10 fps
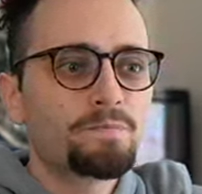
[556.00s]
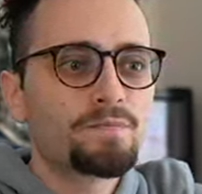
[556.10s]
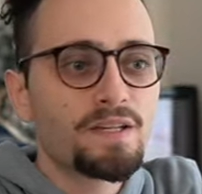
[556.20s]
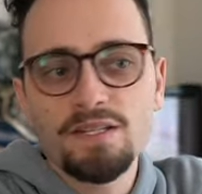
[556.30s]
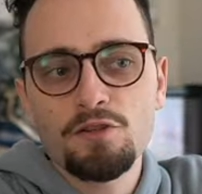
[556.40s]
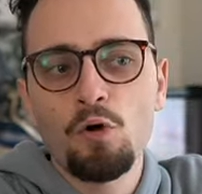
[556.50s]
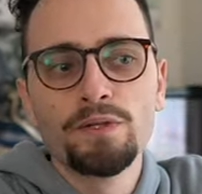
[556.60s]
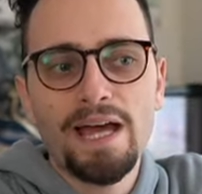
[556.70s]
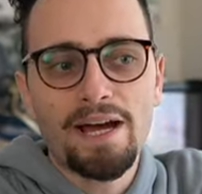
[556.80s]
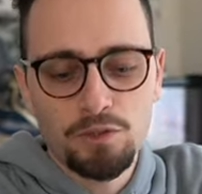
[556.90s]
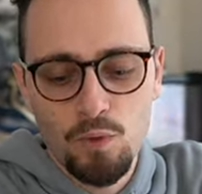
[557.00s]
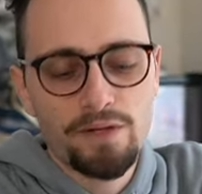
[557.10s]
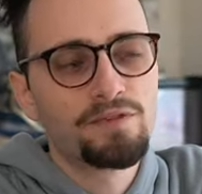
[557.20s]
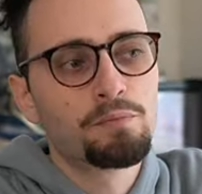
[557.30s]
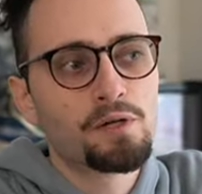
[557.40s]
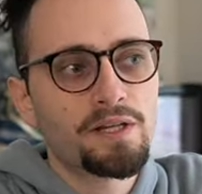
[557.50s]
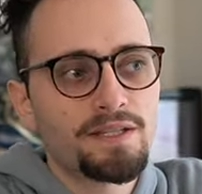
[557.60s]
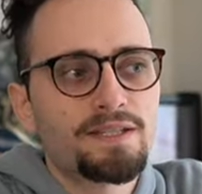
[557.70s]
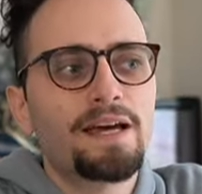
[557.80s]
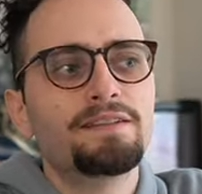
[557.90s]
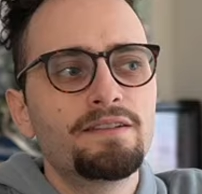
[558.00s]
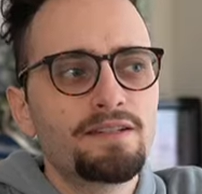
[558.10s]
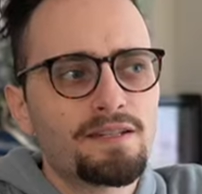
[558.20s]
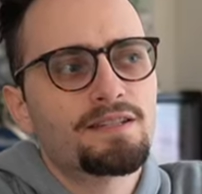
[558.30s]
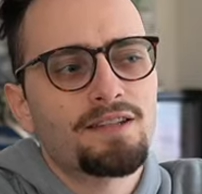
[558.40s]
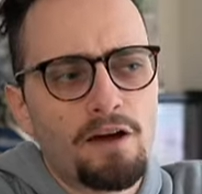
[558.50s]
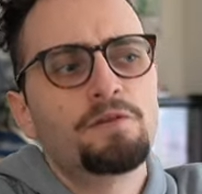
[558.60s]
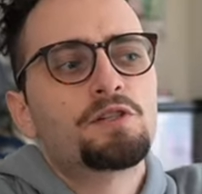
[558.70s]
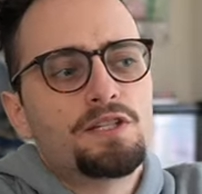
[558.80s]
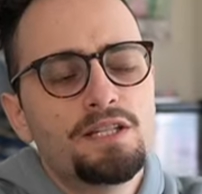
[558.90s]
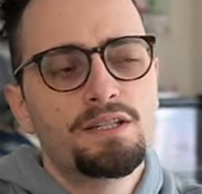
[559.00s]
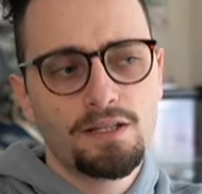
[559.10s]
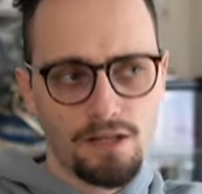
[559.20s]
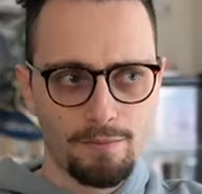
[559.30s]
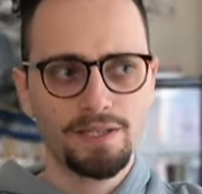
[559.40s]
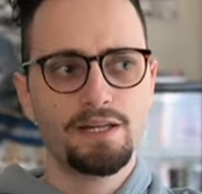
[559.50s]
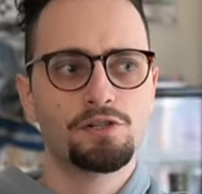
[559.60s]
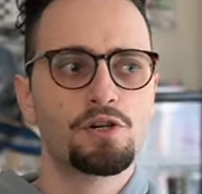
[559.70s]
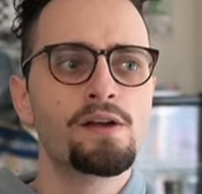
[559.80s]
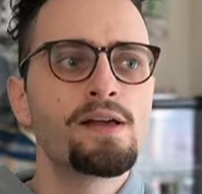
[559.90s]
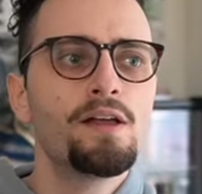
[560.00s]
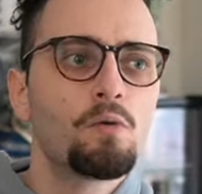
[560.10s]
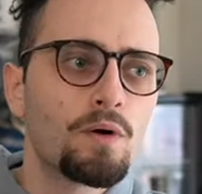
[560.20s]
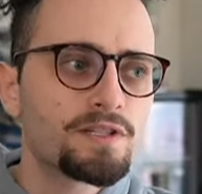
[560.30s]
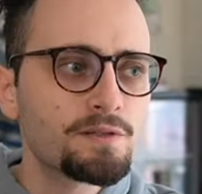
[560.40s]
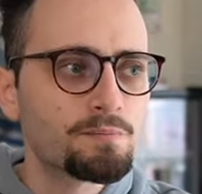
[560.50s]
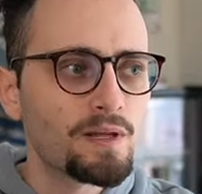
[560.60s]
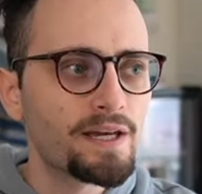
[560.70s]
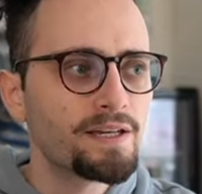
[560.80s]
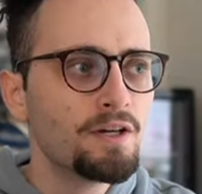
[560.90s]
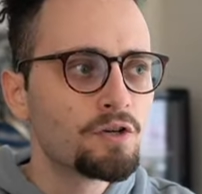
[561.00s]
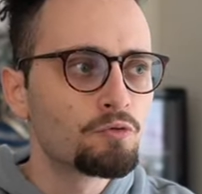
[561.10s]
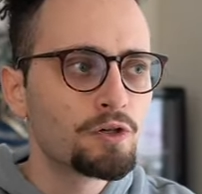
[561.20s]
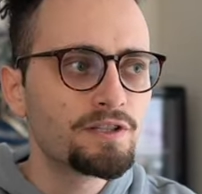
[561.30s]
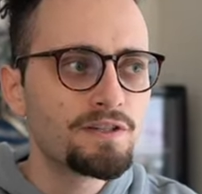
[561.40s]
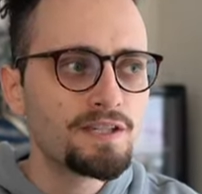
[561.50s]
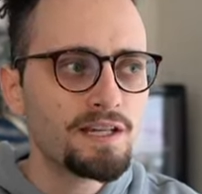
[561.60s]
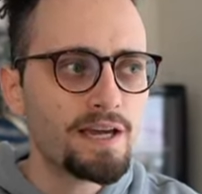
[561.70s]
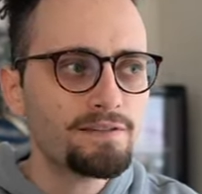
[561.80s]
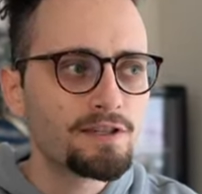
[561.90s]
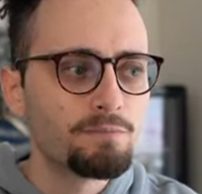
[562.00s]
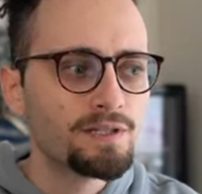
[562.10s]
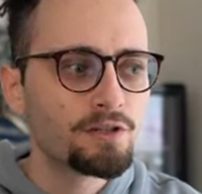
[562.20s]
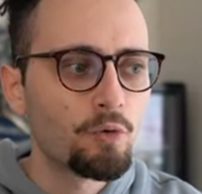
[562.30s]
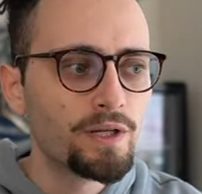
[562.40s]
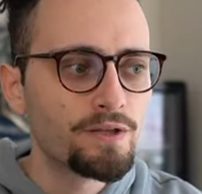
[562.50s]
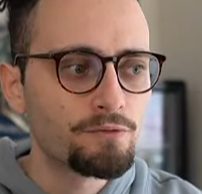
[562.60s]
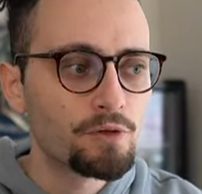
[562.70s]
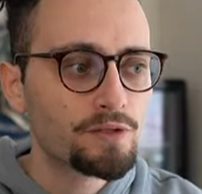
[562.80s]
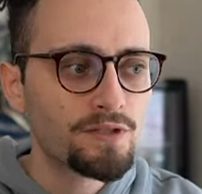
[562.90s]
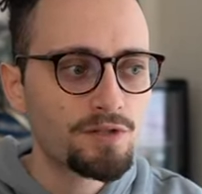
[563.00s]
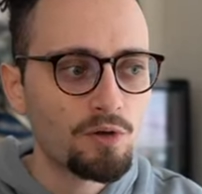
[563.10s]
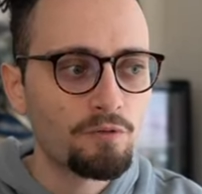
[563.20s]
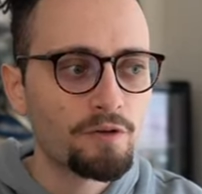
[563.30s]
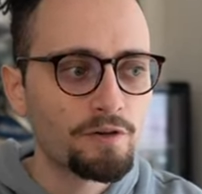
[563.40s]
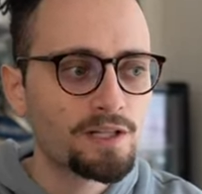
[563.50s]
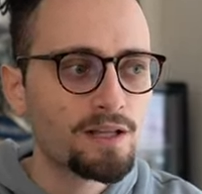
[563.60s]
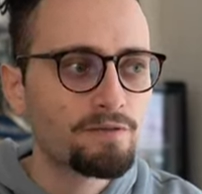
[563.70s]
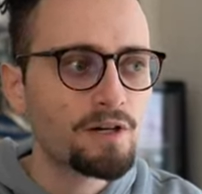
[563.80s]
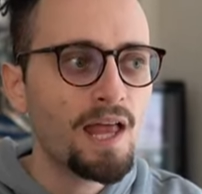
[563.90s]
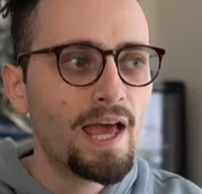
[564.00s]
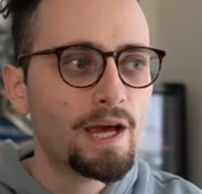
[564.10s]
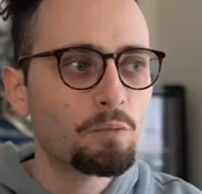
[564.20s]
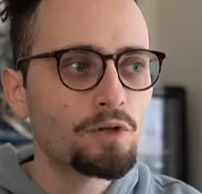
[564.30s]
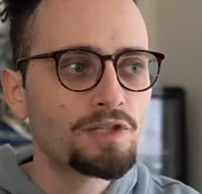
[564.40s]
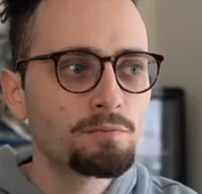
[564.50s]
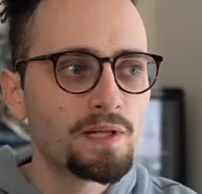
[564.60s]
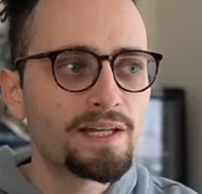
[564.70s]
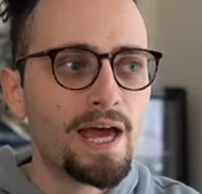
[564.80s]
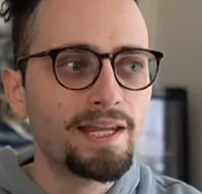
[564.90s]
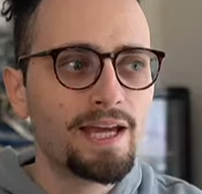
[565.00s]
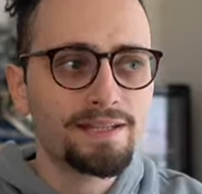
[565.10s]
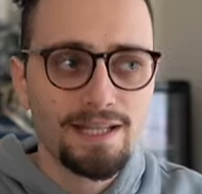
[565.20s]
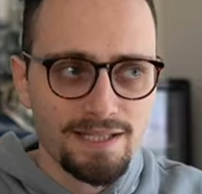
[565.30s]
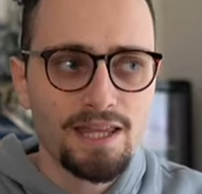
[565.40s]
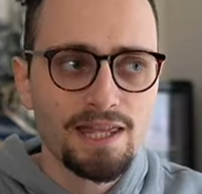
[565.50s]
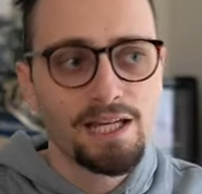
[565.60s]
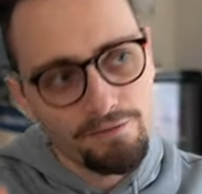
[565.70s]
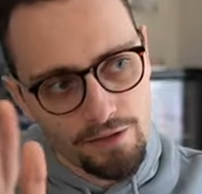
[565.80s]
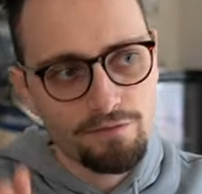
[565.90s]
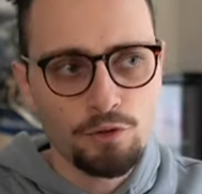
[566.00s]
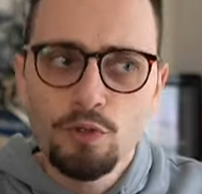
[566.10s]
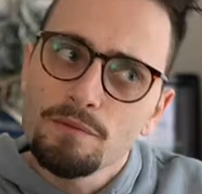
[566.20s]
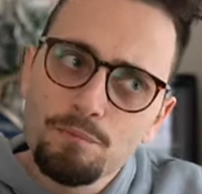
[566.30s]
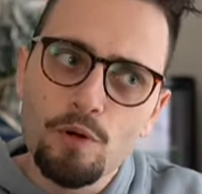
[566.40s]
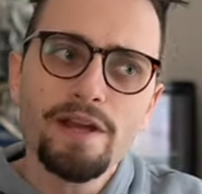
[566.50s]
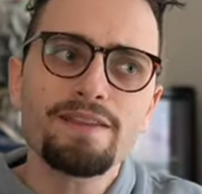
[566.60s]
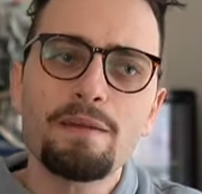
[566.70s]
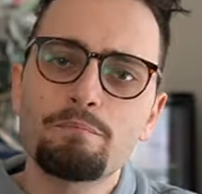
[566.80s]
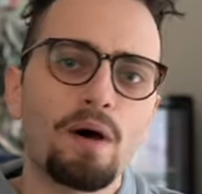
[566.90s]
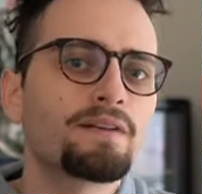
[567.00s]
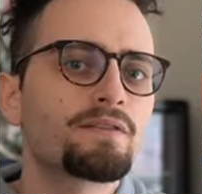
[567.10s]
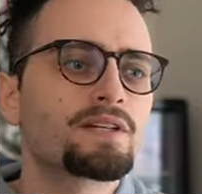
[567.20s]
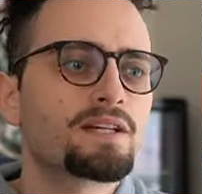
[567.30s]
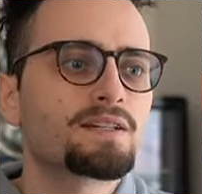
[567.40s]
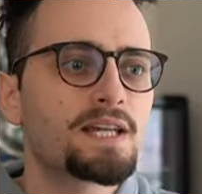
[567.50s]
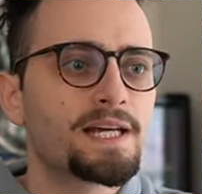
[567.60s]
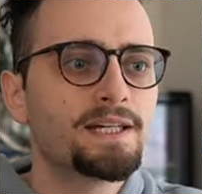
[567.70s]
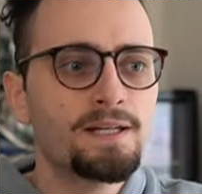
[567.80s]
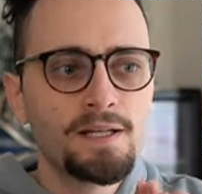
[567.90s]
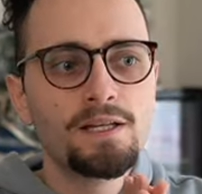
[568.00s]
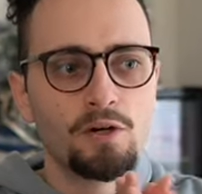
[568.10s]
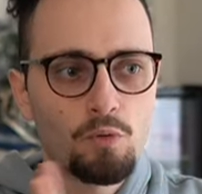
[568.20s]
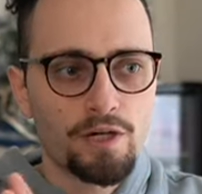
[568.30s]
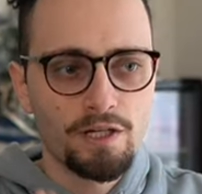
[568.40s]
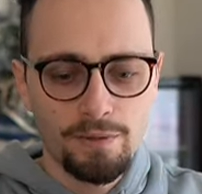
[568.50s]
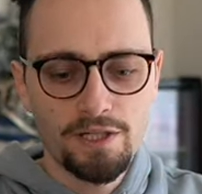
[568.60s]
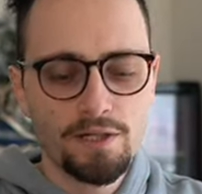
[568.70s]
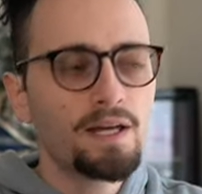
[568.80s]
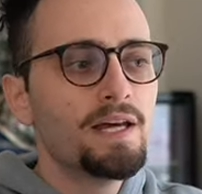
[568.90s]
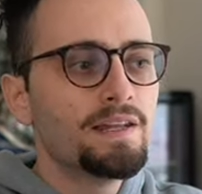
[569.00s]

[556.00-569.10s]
This is only act one of the brilliance. Knight to d6. Stockfish sees the incoming danger, wants to play rook to c8 to meet the queen and the rook. This is all very clever, and wants to play knight e8. That's the thing. If, if you can break that bond on the king side, we're going to be good.